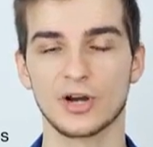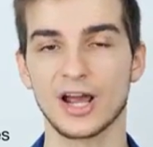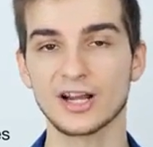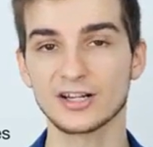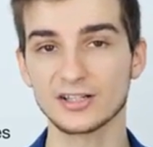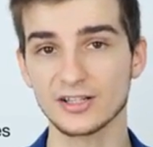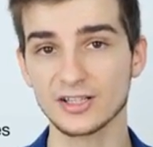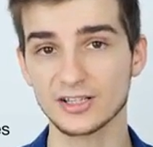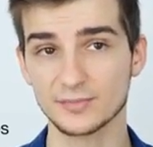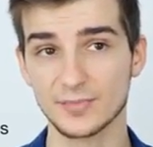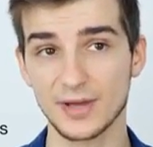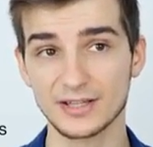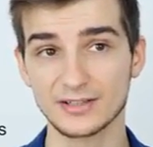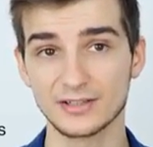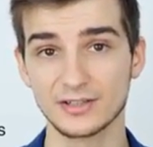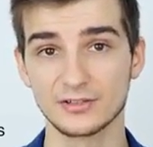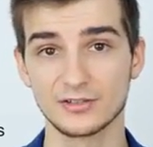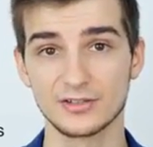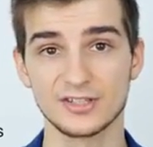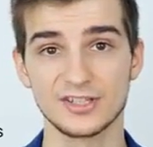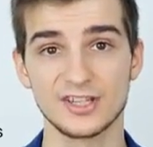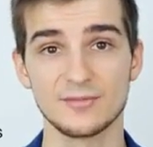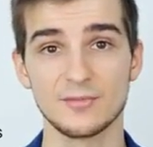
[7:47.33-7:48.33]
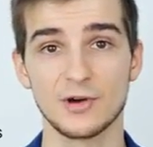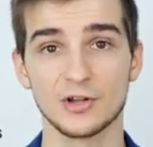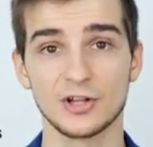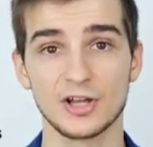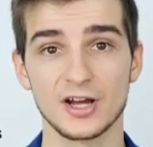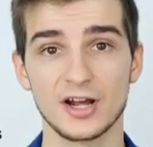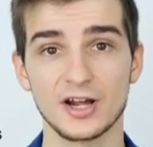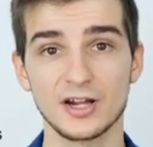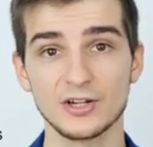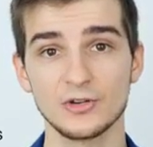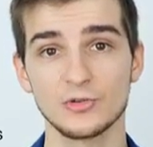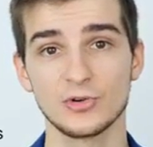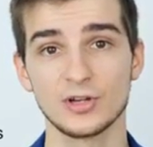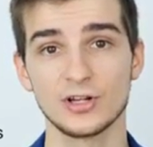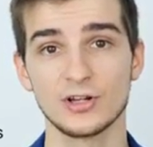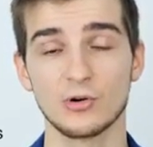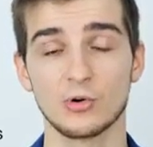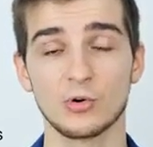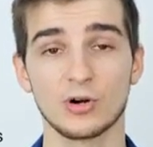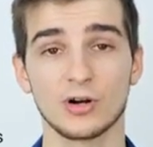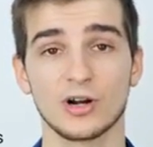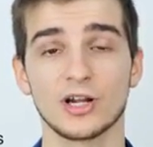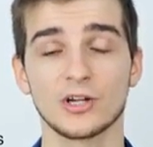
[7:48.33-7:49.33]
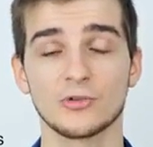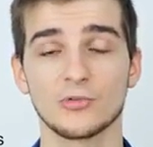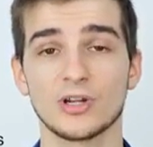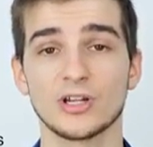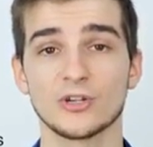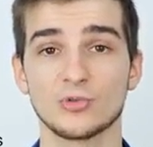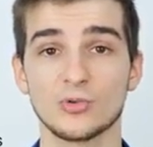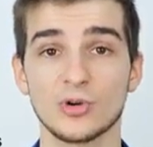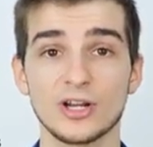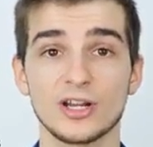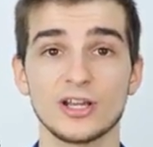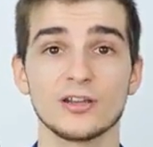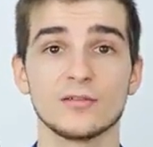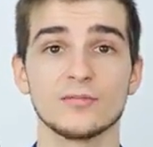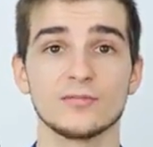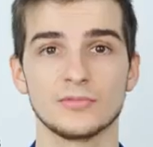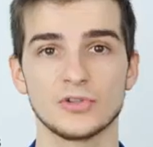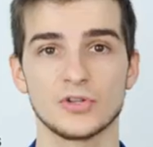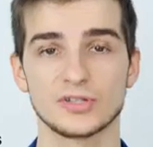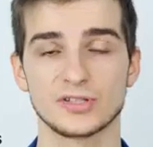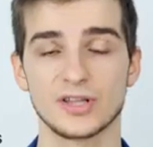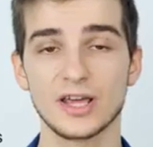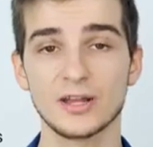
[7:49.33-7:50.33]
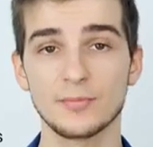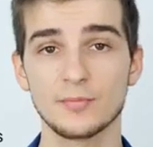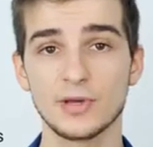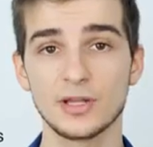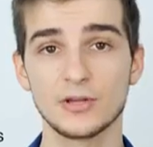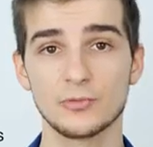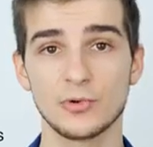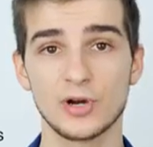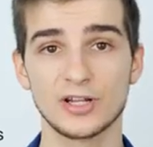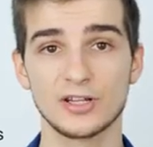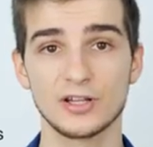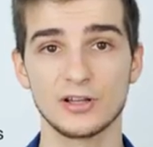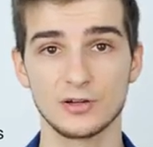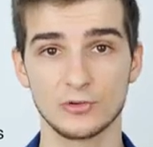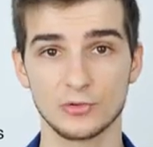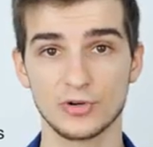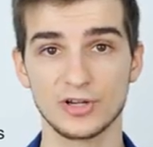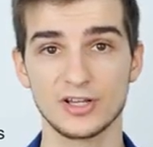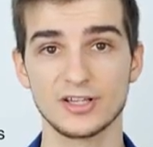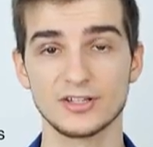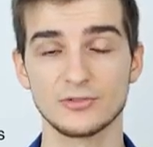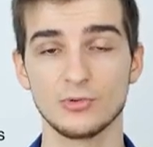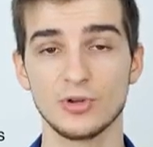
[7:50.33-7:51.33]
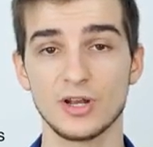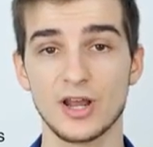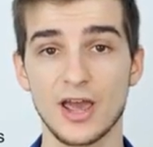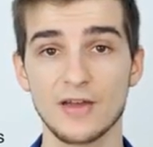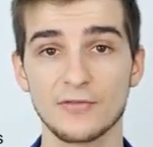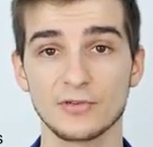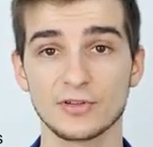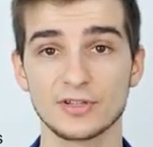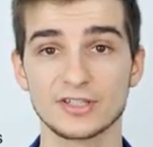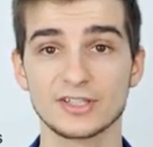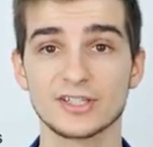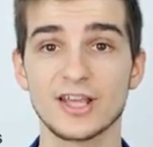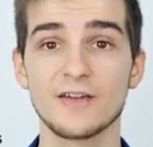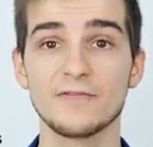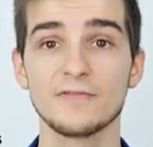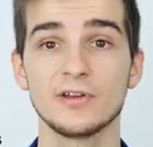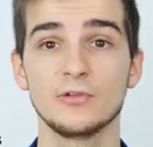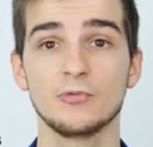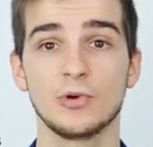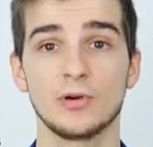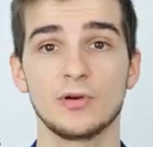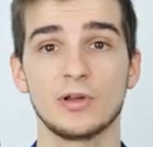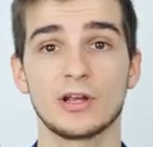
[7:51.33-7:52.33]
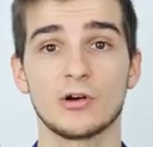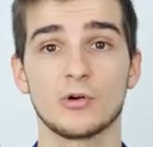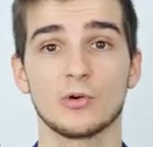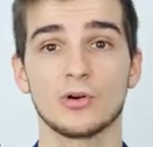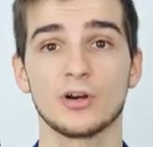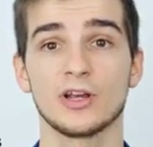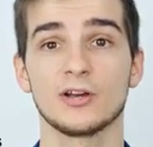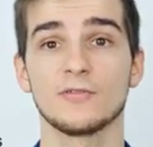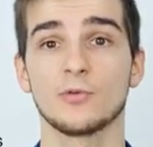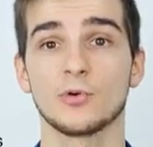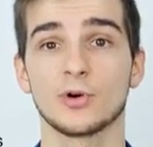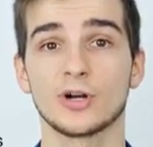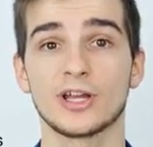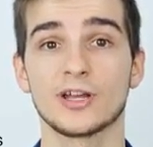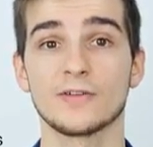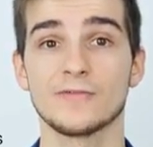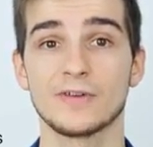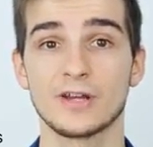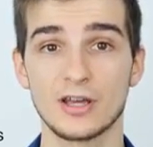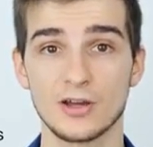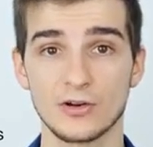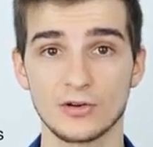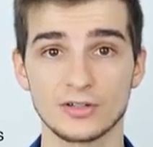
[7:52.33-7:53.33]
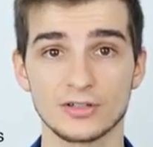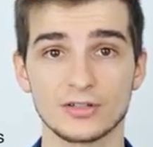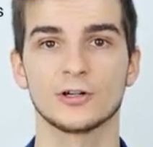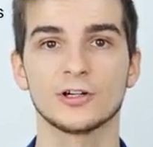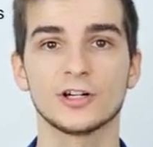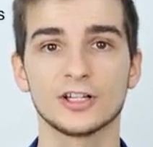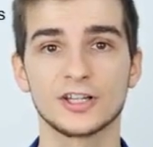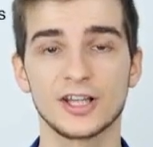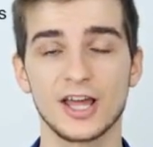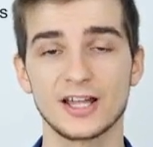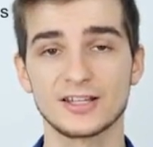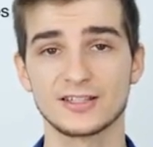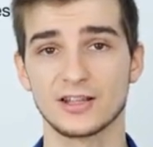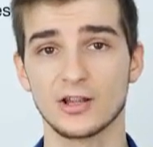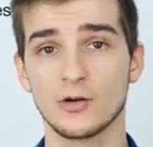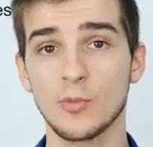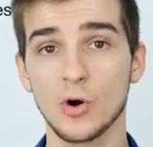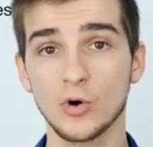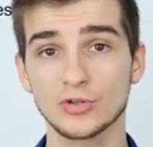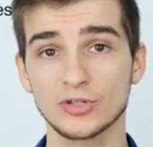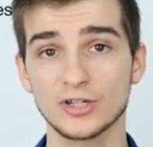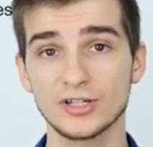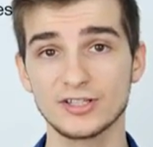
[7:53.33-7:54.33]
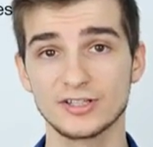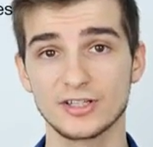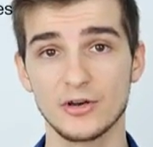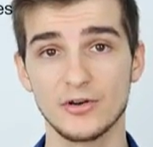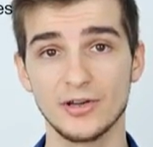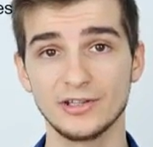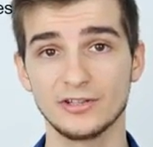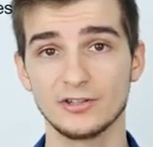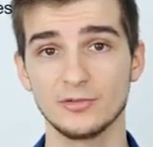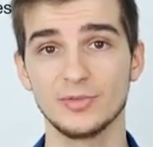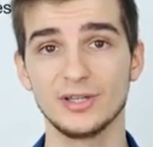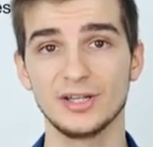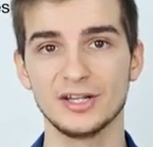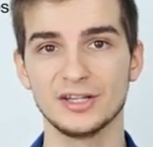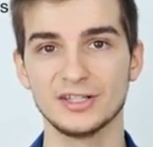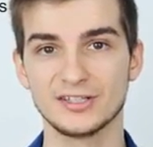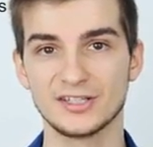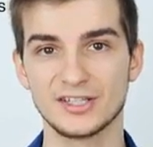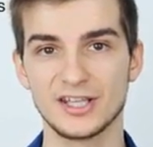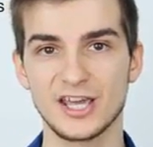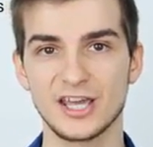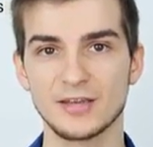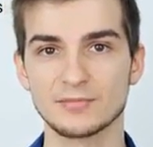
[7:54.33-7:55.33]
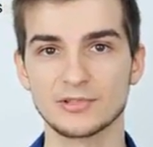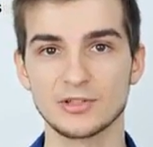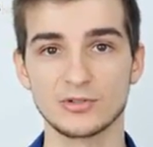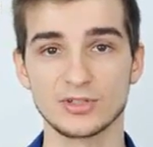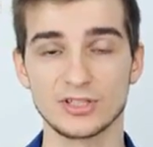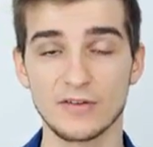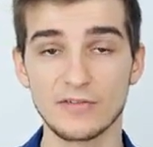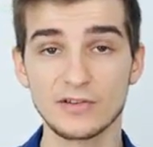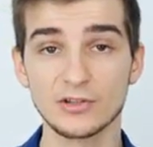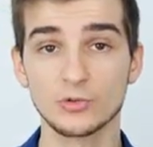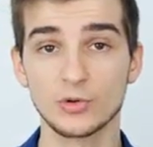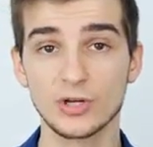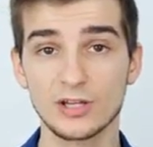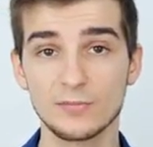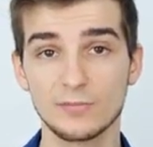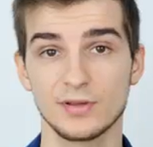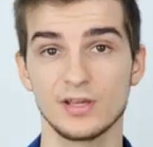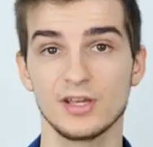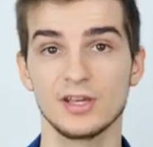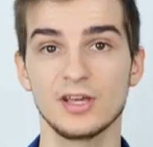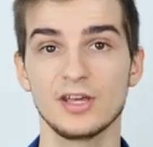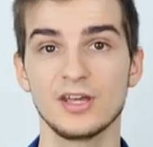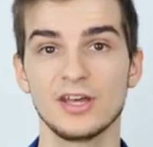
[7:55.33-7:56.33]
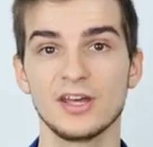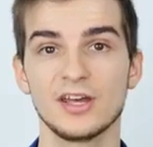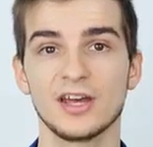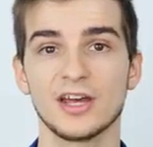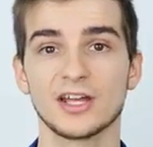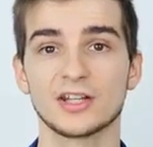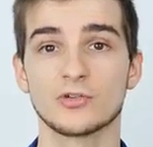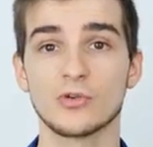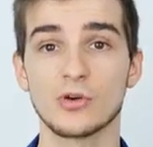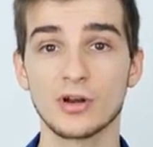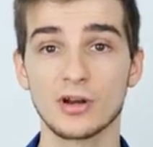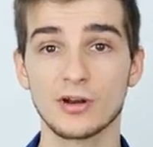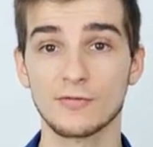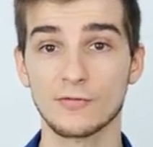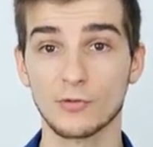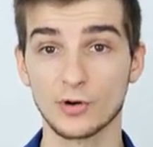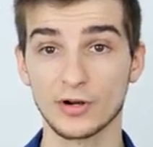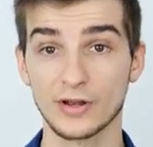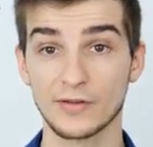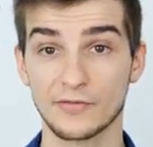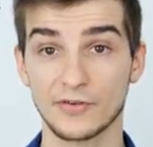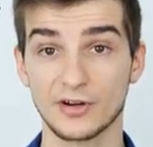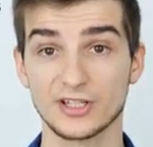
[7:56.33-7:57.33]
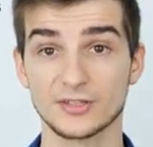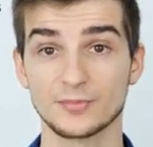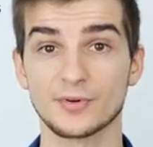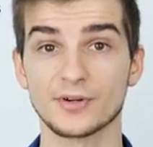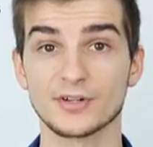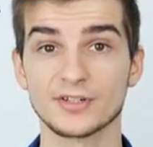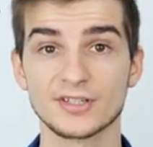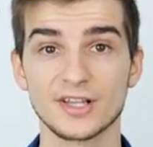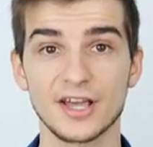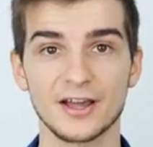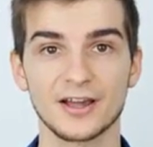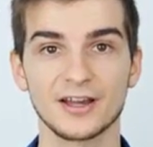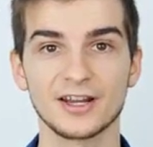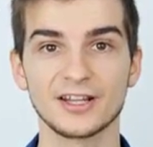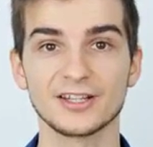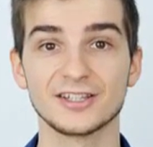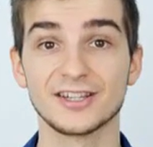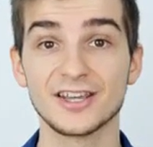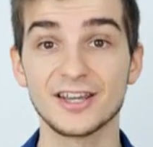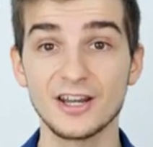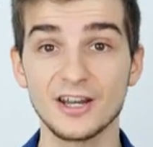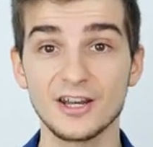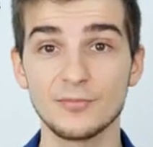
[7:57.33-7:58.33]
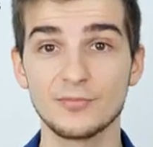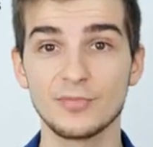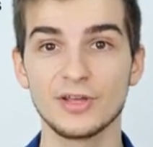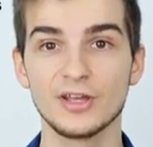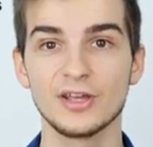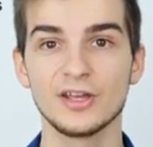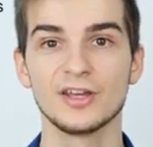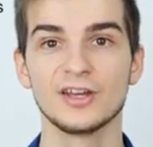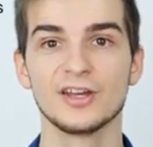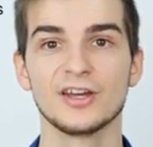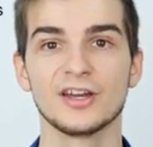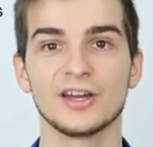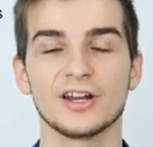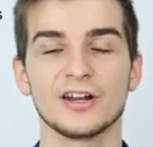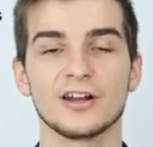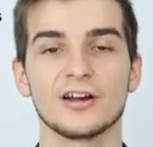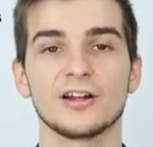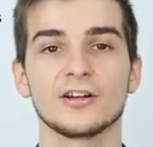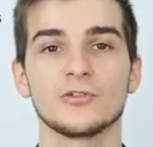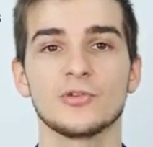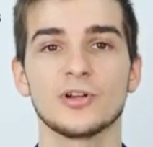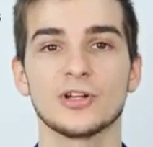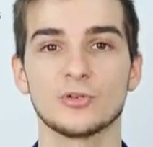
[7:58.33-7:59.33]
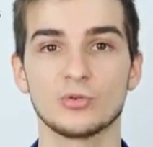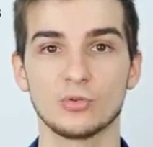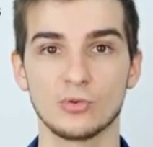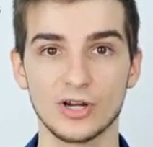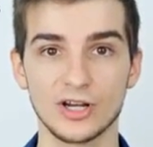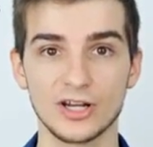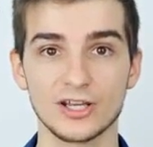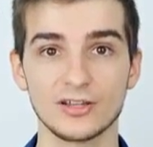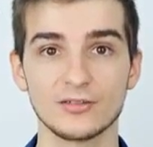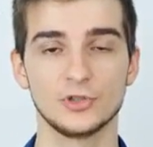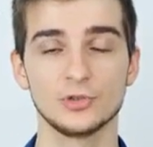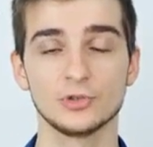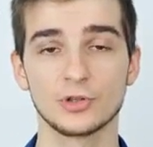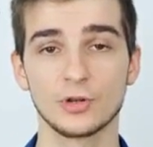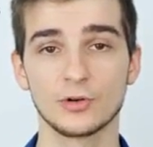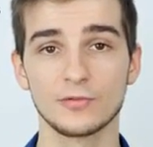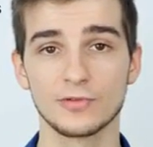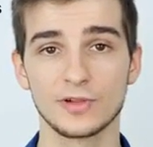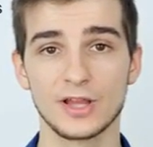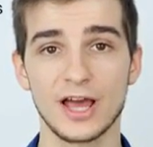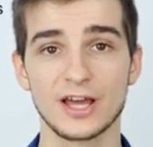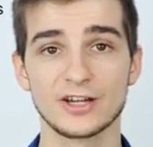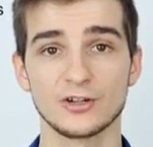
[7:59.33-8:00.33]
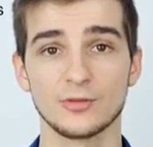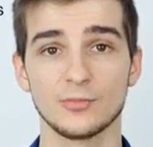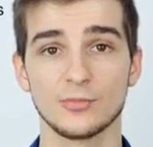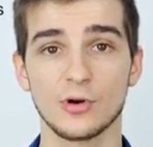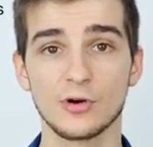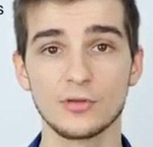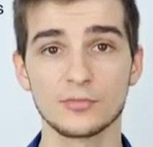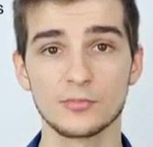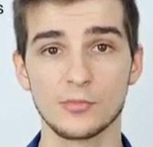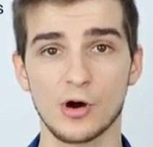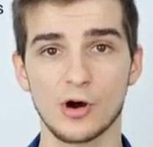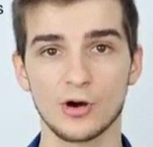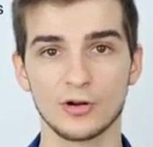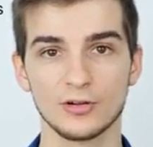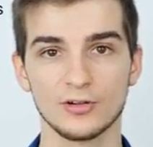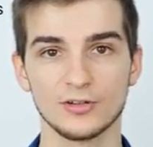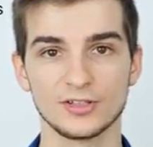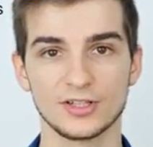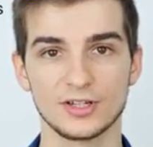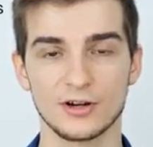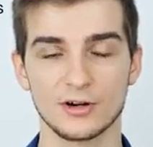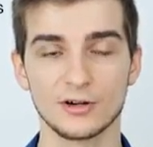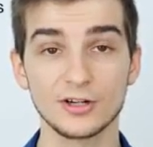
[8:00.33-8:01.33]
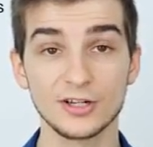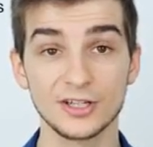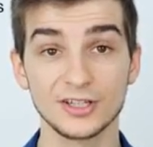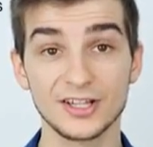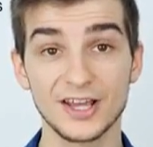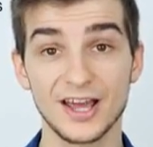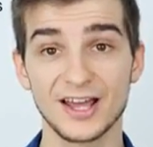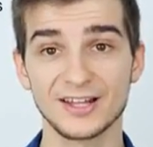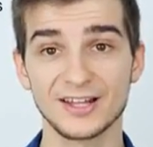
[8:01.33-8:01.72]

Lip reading: we're actually expecting to see about 100 or 120. So a slight bitrate increase with the iPhone 7 when recording 4K videos. Other than that, slow motion is going to be the same, so 720p at 240 frames per second and 1080p at 120. True Tone flash on both models, and other than